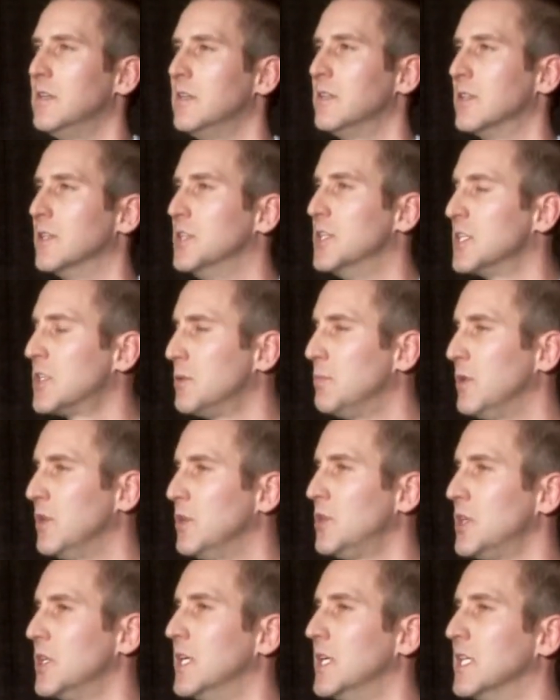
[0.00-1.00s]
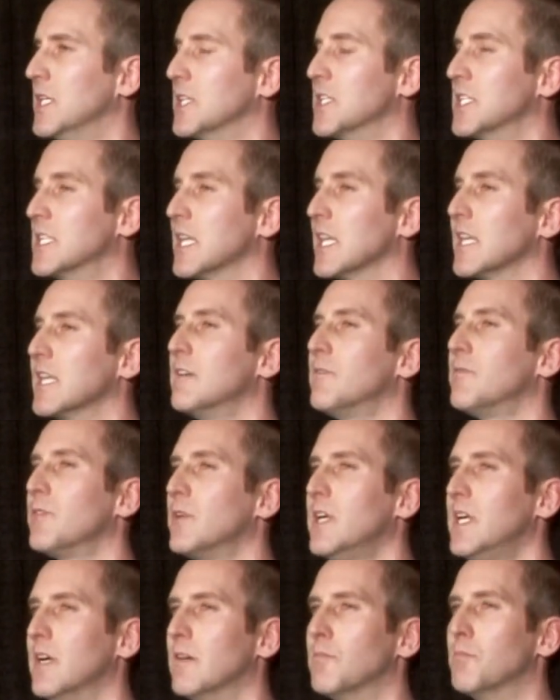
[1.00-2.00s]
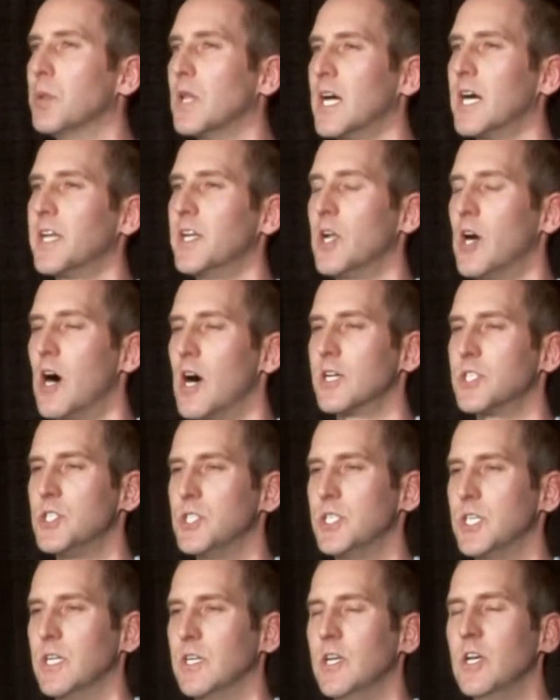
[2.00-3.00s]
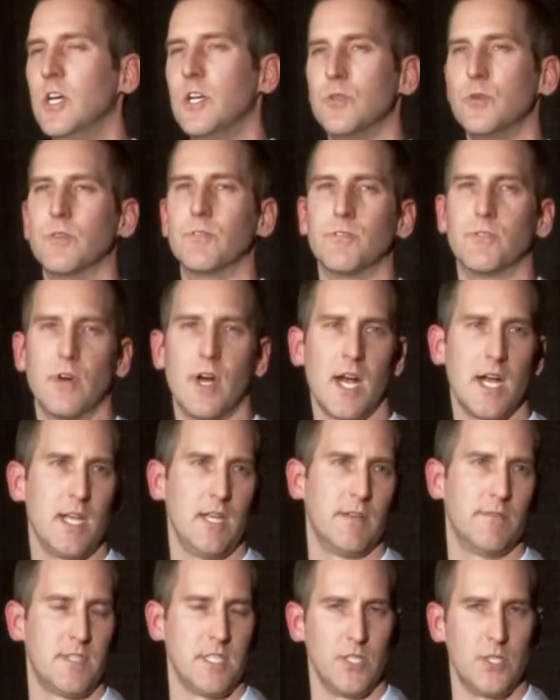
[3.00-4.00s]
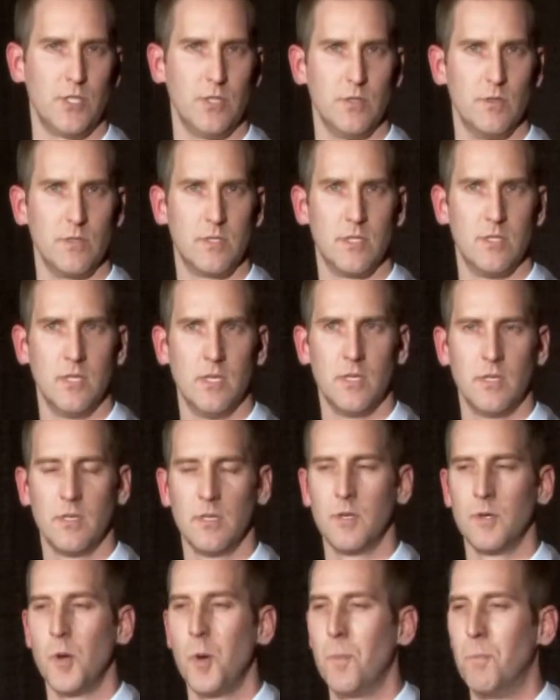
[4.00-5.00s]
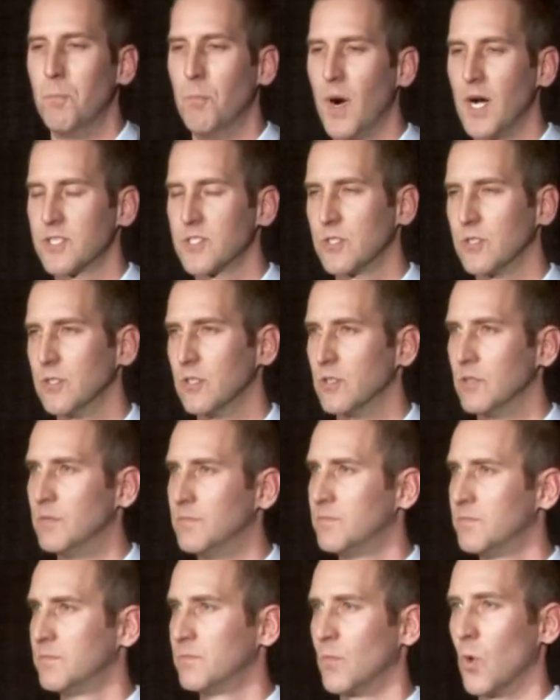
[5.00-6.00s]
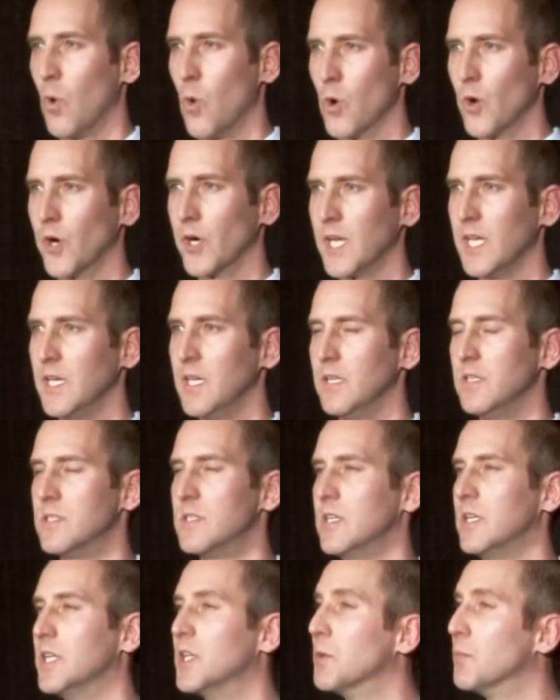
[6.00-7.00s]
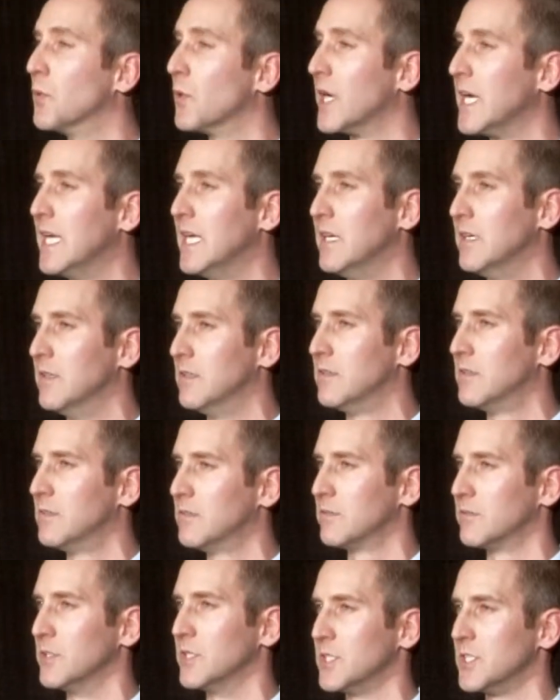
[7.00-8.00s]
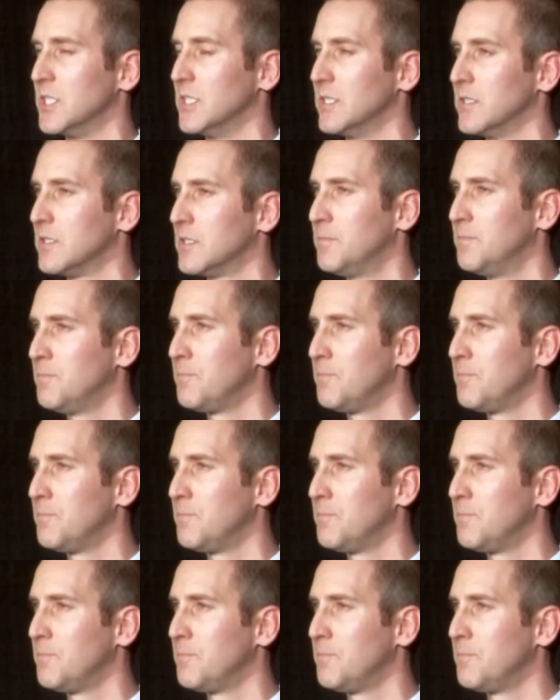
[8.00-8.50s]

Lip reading: the distribution and the delivery of blood and oxygen to a variety of tissues, muscle, organs, and the brain, for instance.